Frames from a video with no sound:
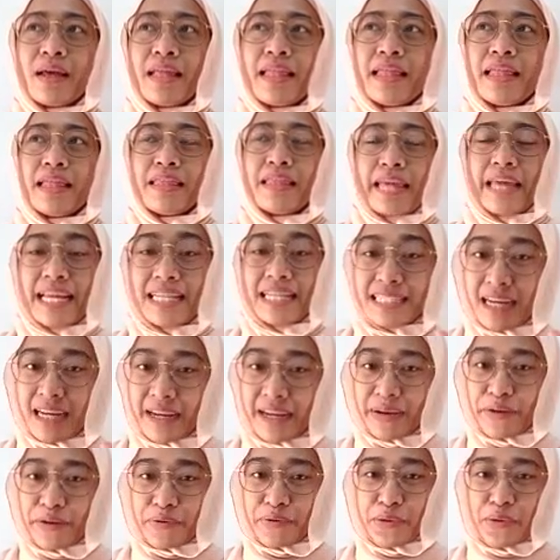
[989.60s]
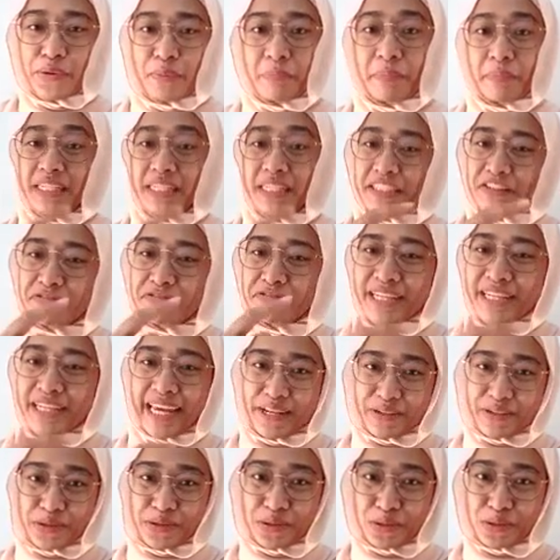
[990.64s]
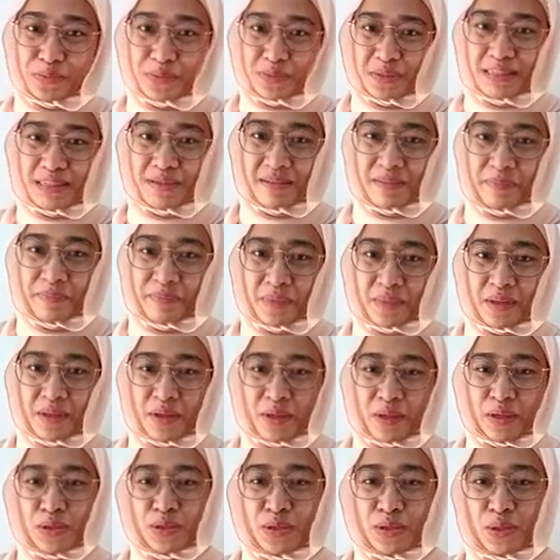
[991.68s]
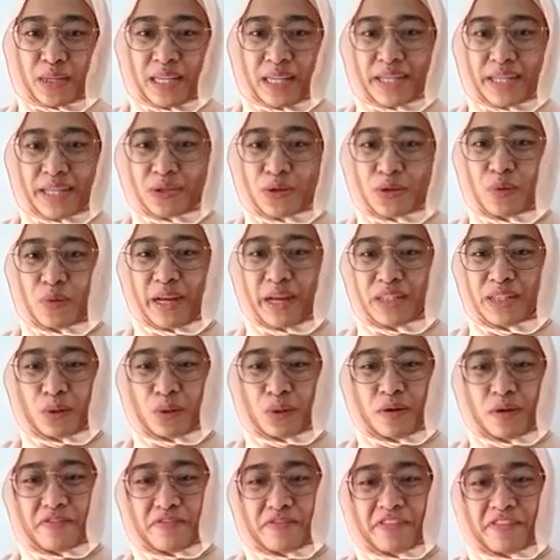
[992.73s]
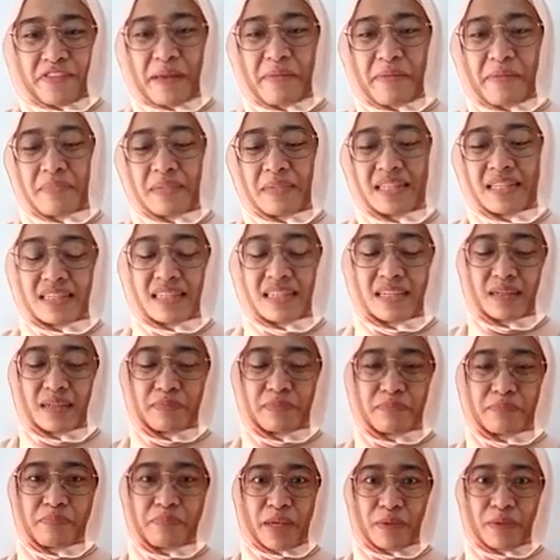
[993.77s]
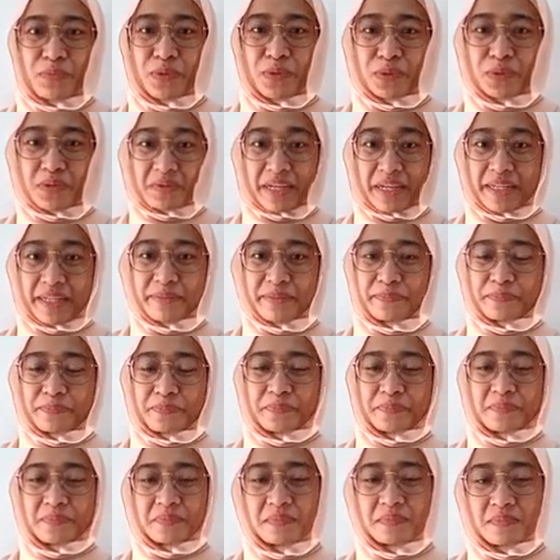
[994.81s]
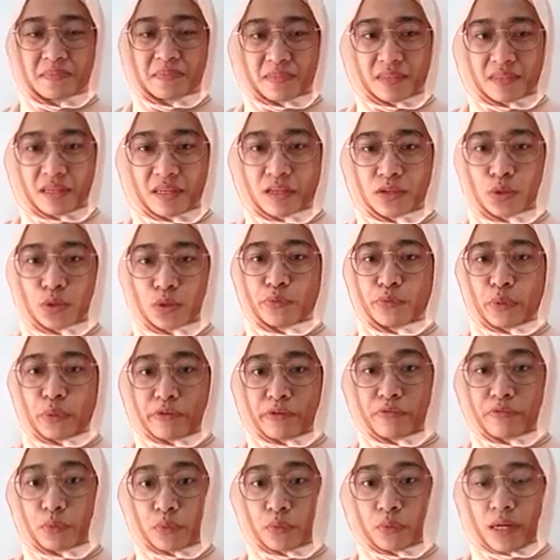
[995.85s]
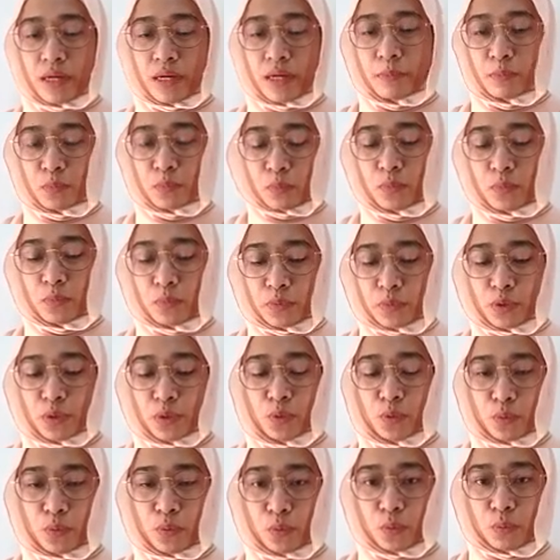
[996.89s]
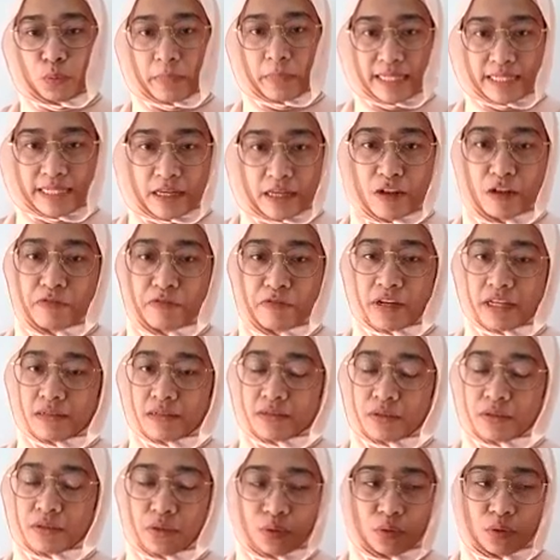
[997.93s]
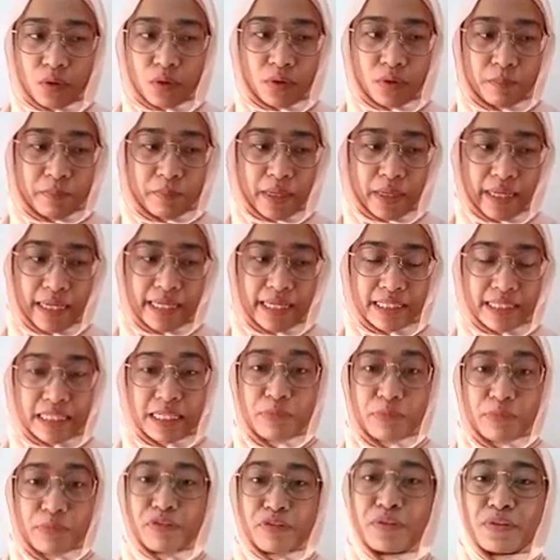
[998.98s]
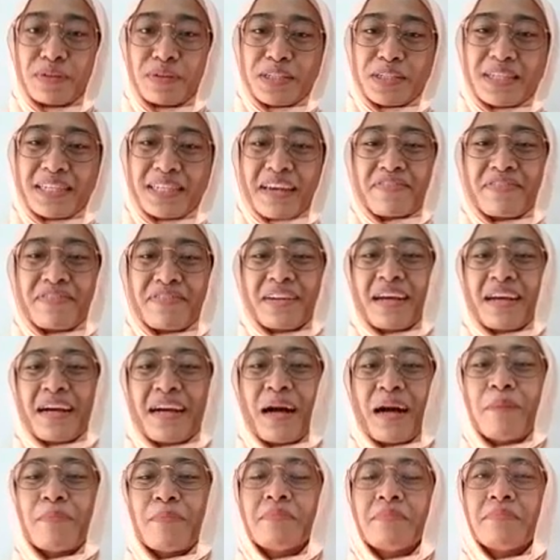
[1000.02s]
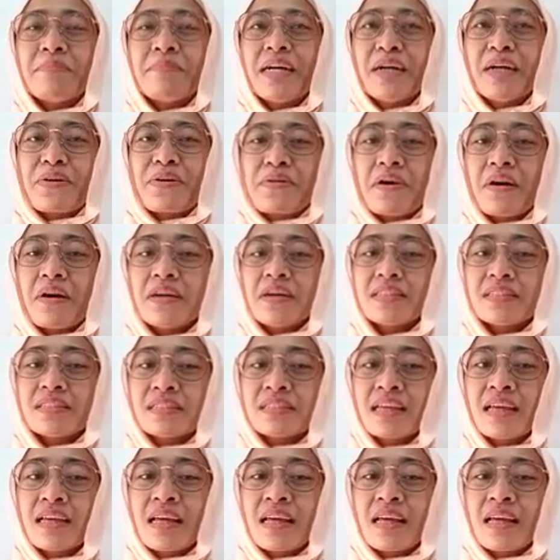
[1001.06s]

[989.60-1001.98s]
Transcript: that target group, but different age groups. So let's go back to a famous pink book, right? So we, myself and my team of coaches have come across